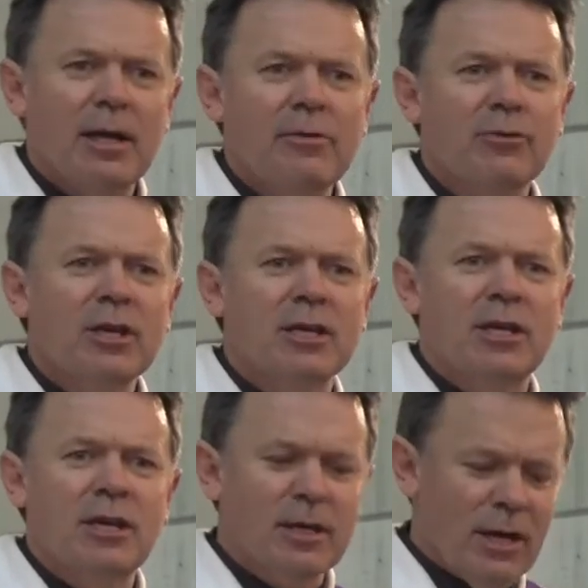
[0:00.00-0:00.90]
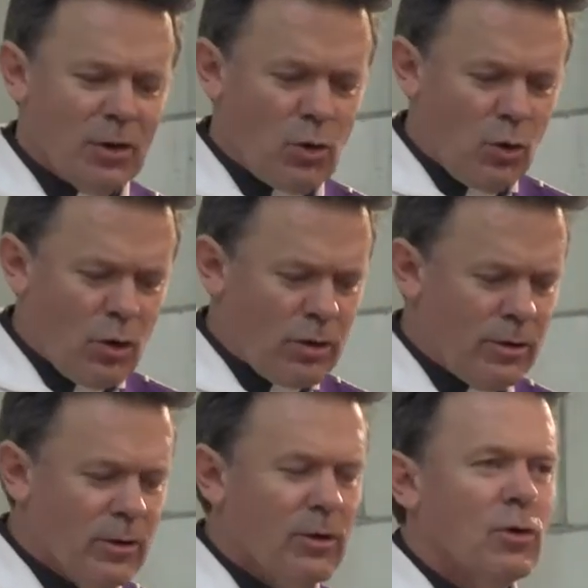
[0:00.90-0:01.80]
and every king and
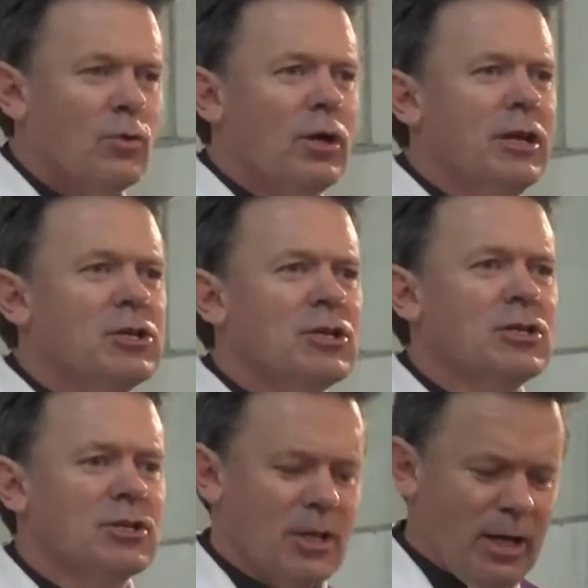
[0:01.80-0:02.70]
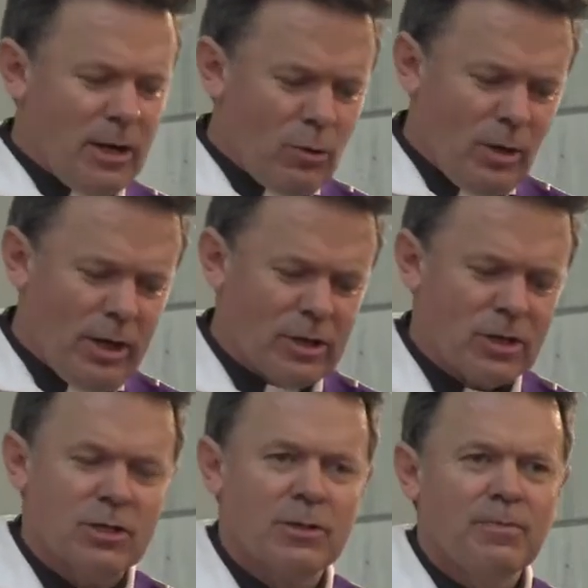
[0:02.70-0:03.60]
crook, religious and
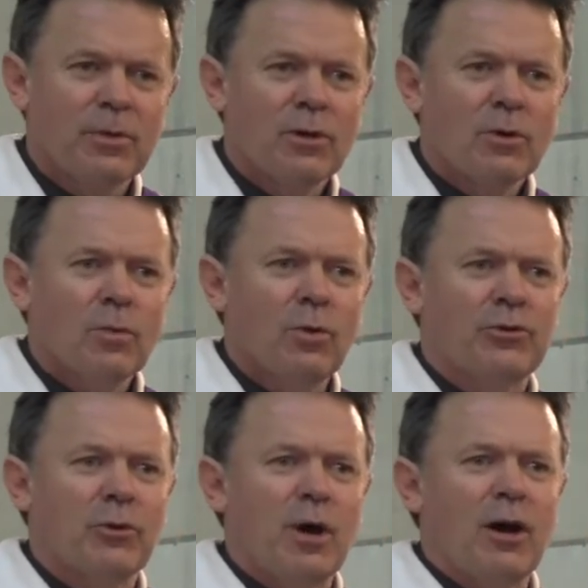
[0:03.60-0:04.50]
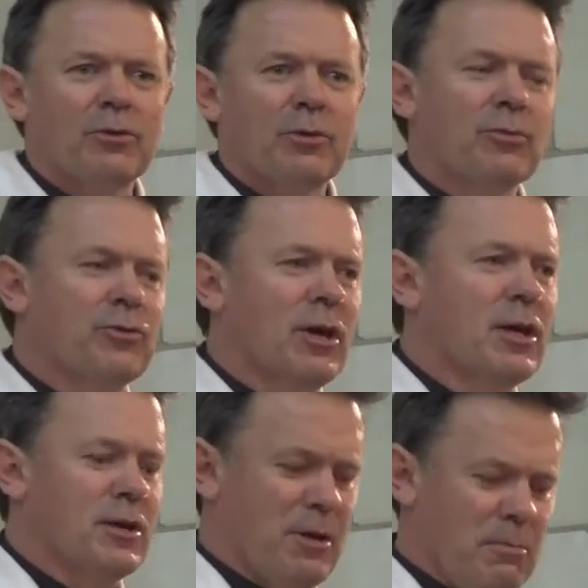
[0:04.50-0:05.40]
irreligious, will surround him
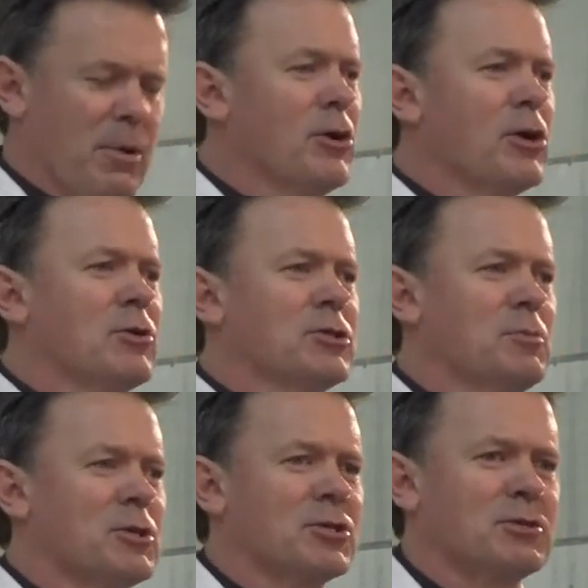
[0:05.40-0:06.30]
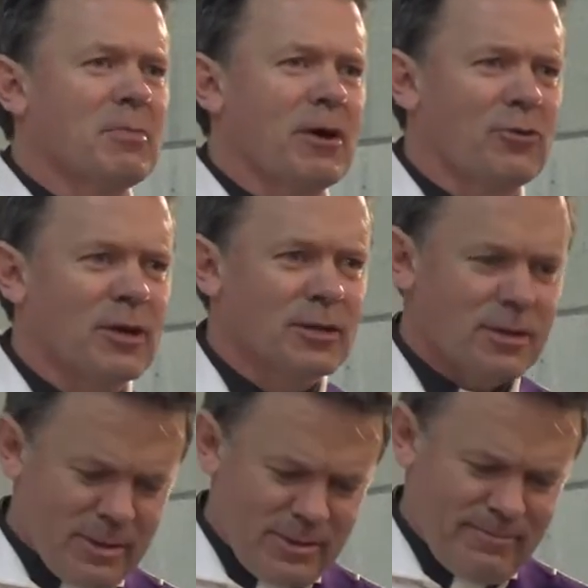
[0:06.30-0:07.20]
saying, "Merry Christmas, my
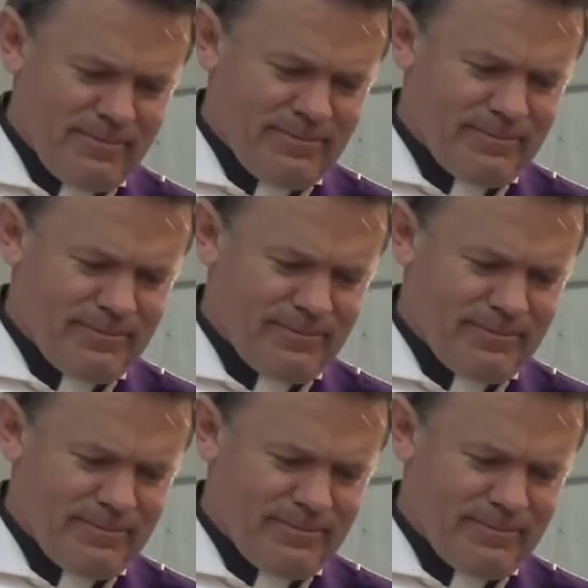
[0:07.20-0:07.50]
friends."